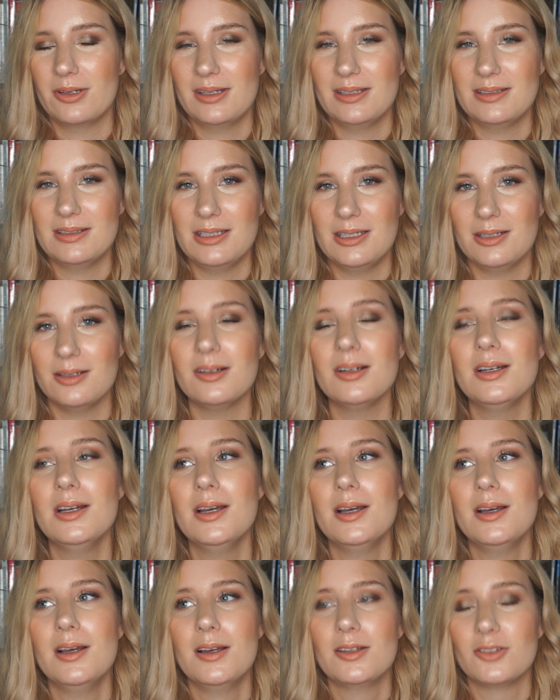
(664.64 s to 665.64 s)
this year,
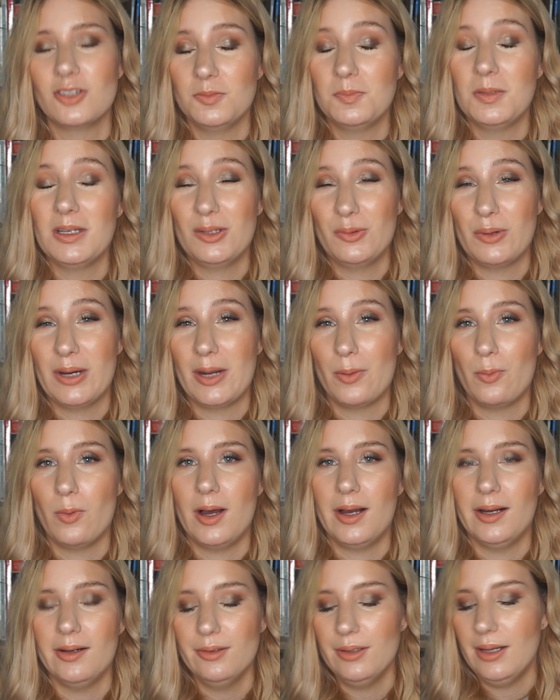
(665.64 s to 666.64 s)
so it's been quite a
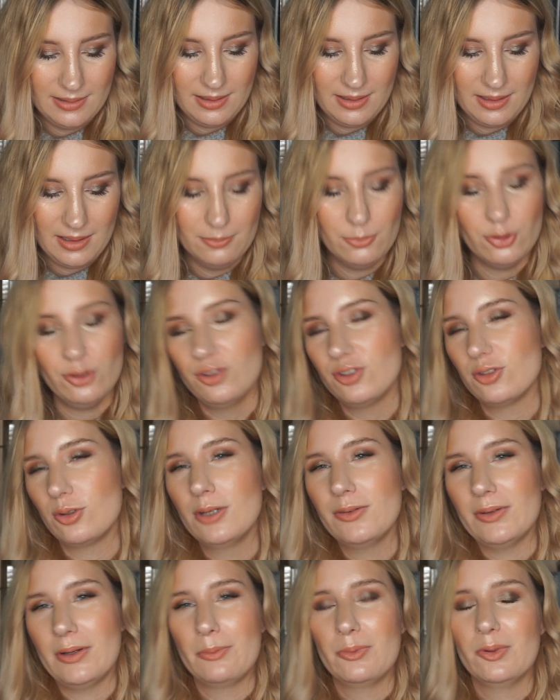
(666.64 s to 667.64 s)
while. I'm not sure
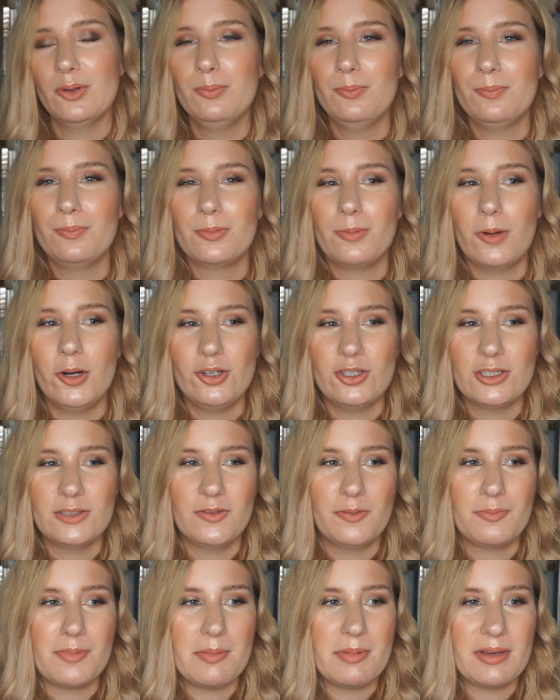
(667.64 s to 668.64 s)
if I will purchase
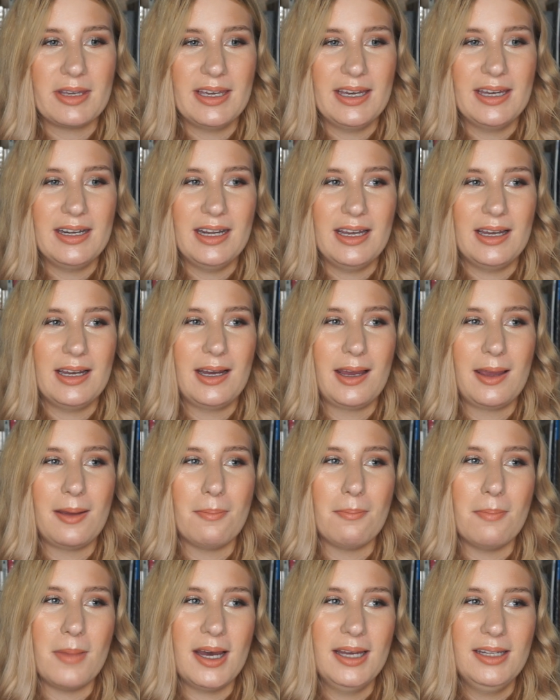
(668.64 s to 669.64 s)
from them again. I
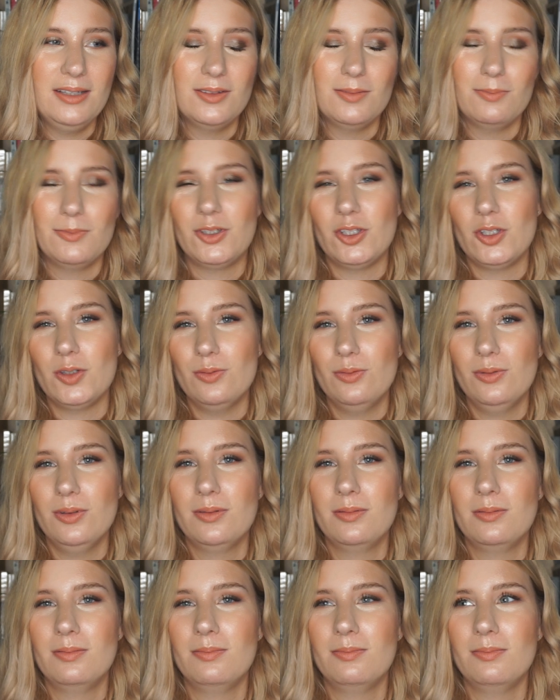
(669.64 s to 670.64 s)
might do
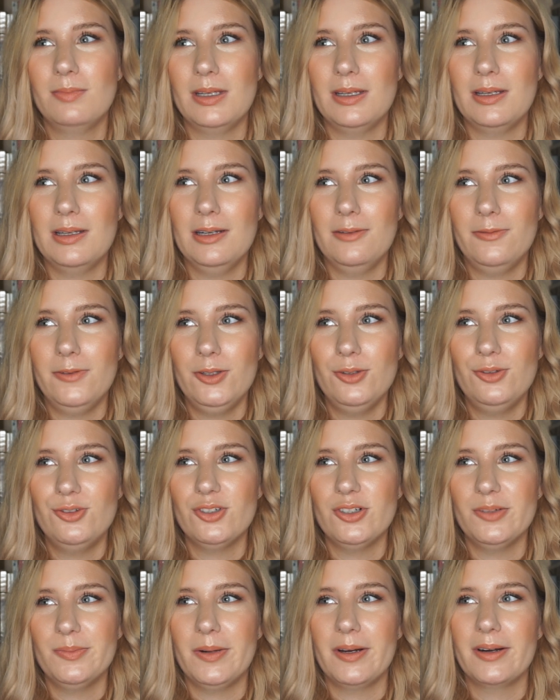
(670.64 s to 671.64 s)
in the
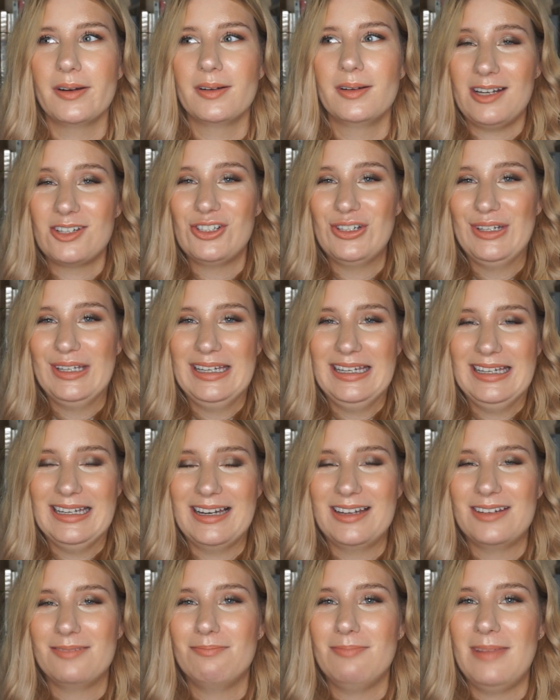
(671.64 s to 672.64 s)
future, but actually
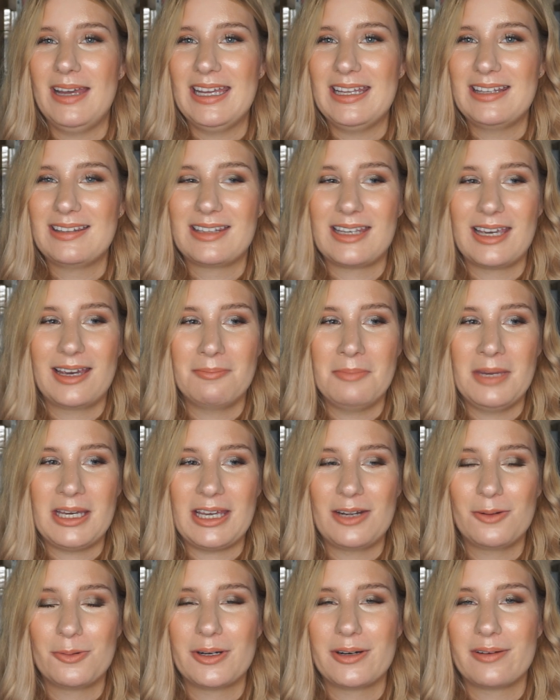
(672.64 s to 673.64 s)
I may make
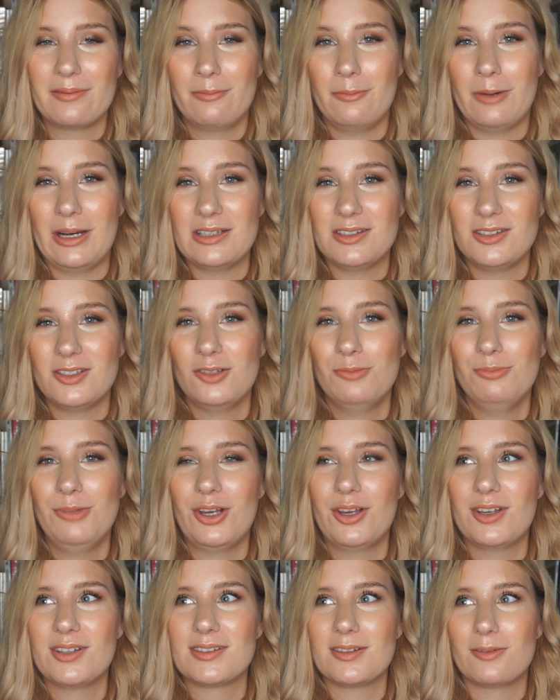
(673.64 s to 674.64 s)
an order quite soon
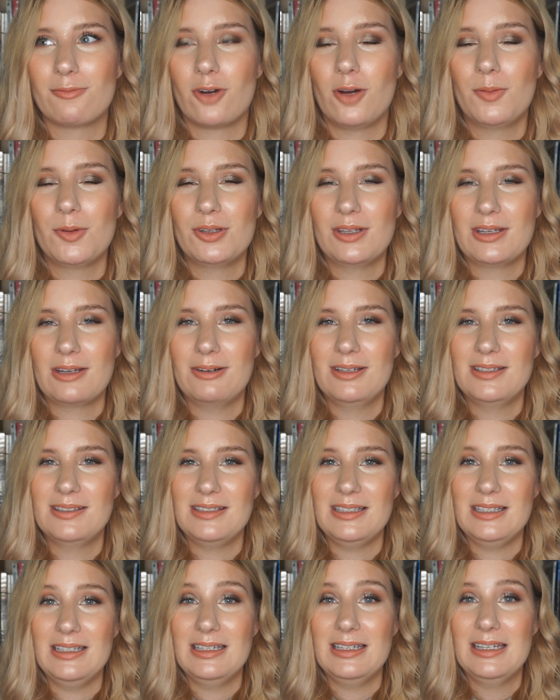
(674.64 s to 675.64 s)
because Raw Beauty
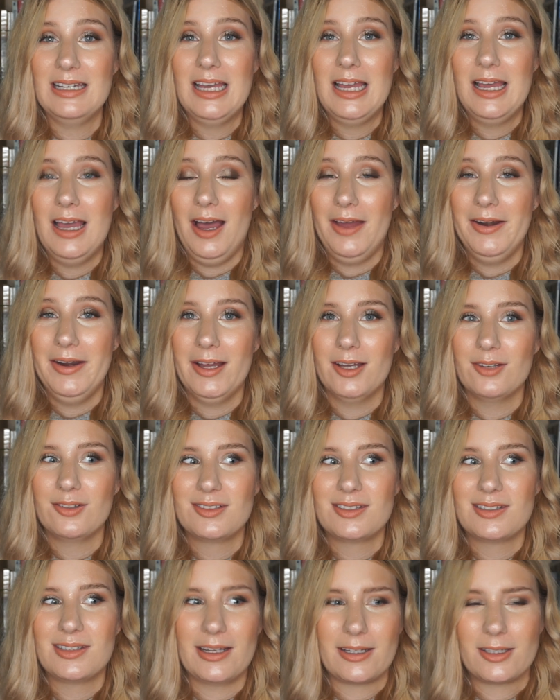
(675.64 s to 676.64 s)
Christie
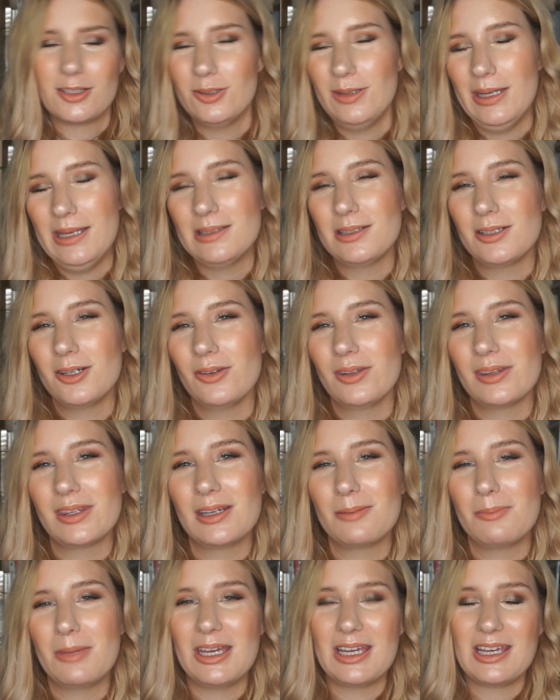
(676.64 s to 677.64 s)
announced like 2 days ago that
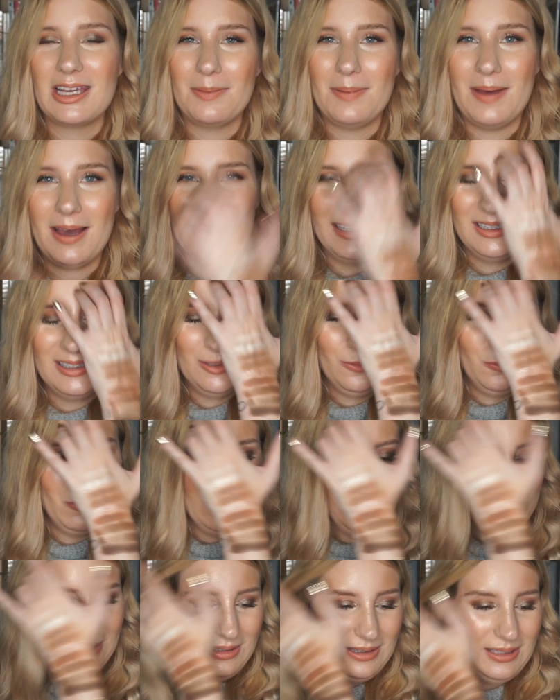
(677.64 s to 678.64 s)
they're making a palette
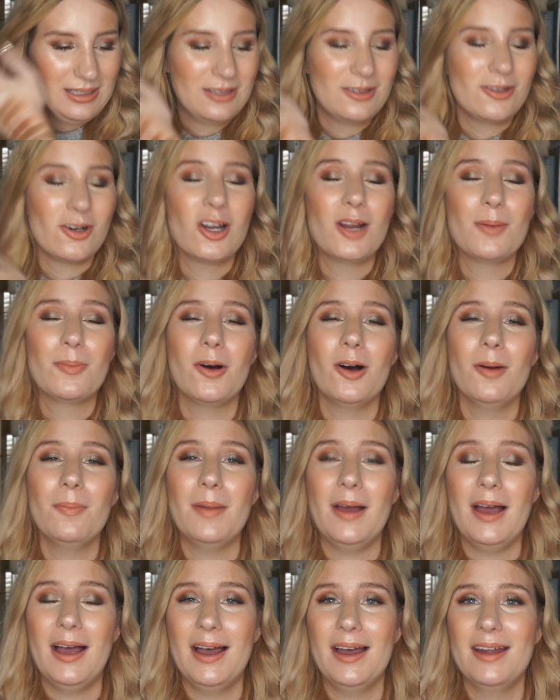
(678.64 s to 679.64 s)
with
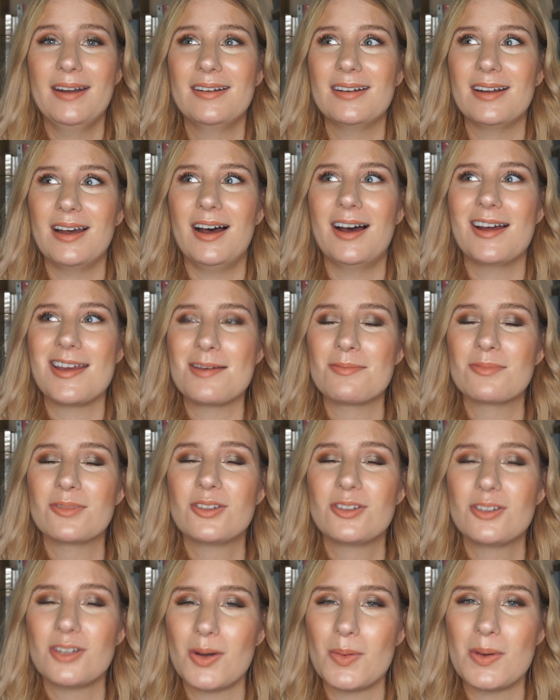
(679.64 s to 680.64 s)
Colourpop, and I am
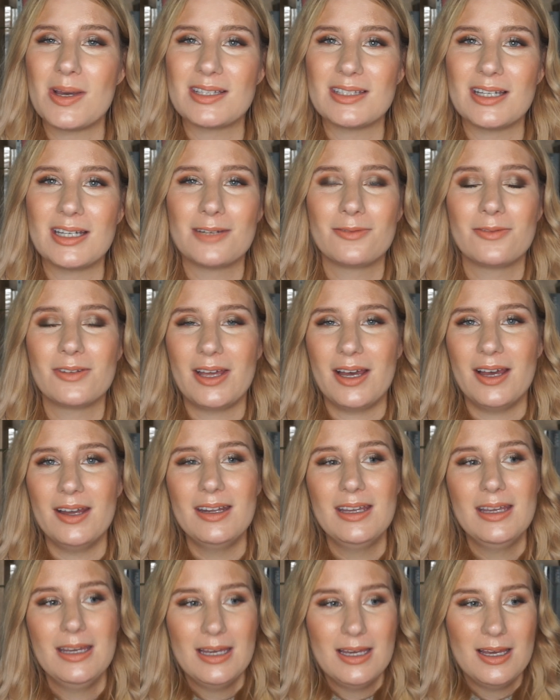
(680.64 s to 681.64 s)
so excited for
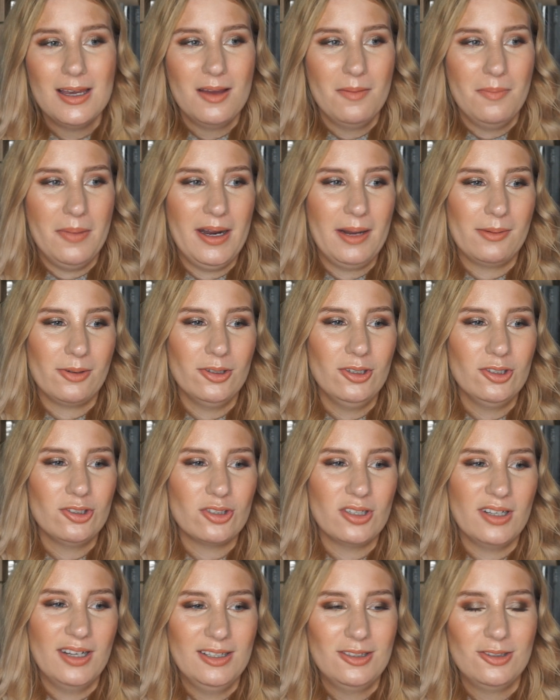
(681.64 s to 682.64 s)
that. But I'm gonna
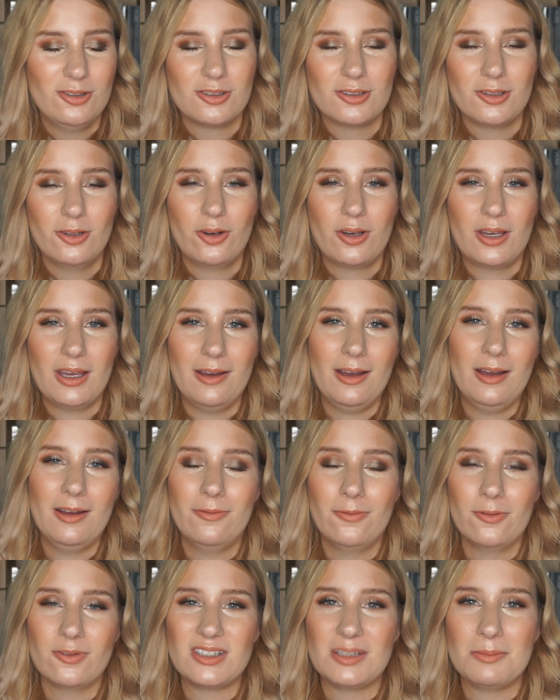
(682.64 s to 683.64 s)
try to just look
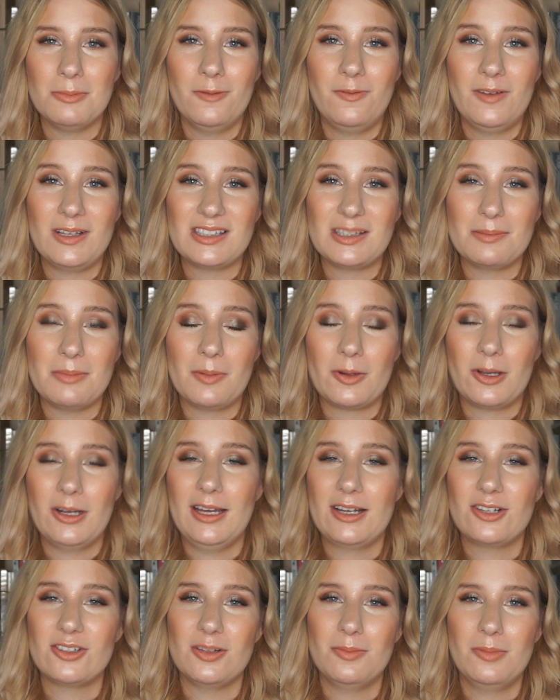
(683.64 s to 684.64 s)
for similar things in my
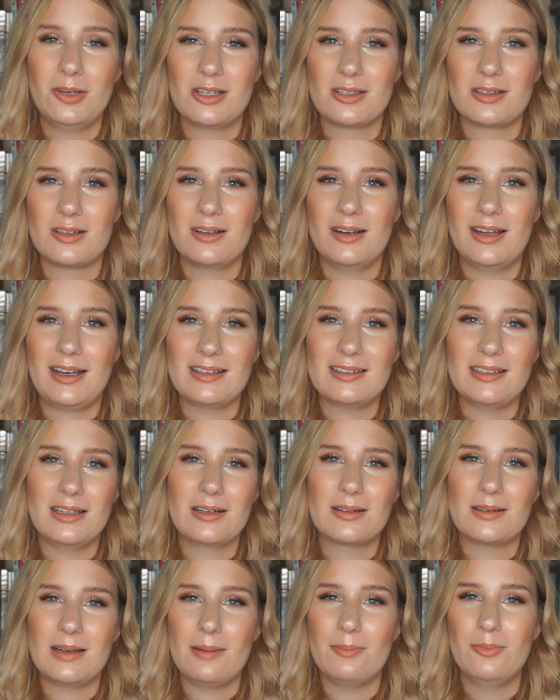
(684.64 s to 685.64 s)
collection because, like I
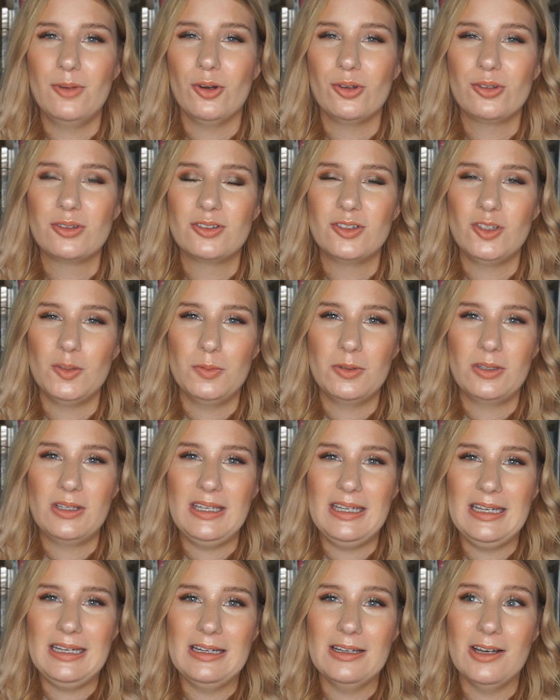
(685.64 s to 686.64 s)
said, I'm not super
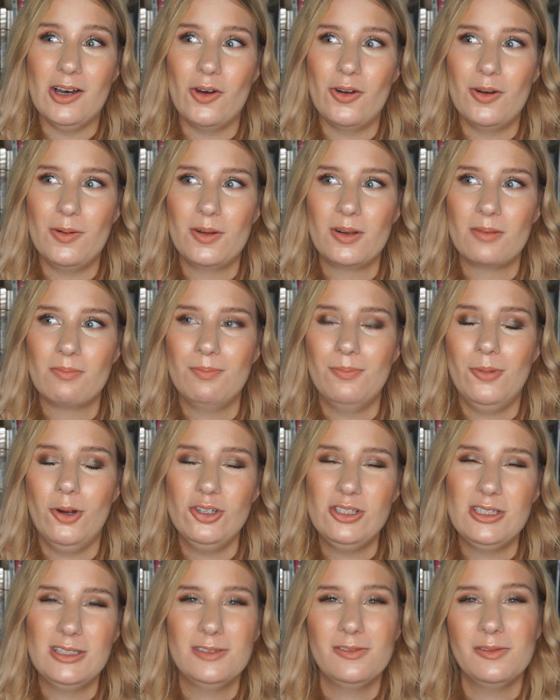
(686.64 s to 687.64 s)
keen on
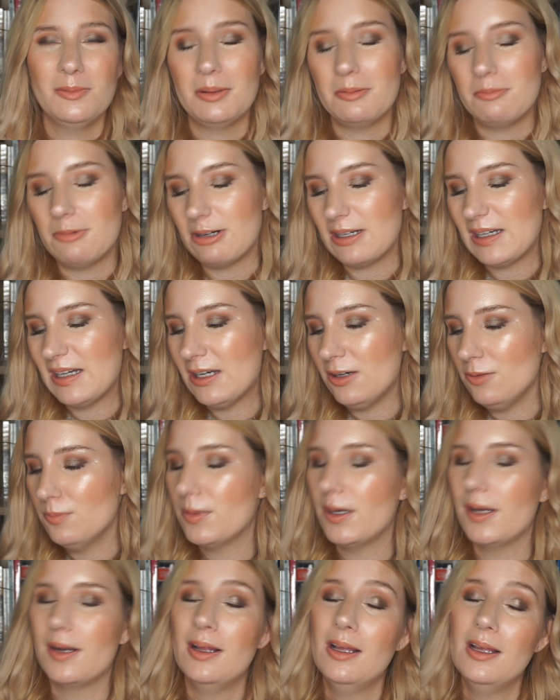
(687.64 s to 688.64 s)
purchasing from them right now.
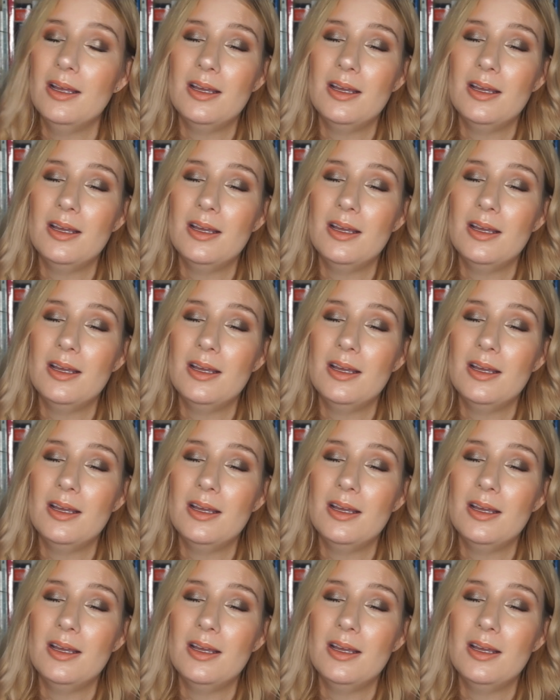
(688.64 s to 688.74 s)
But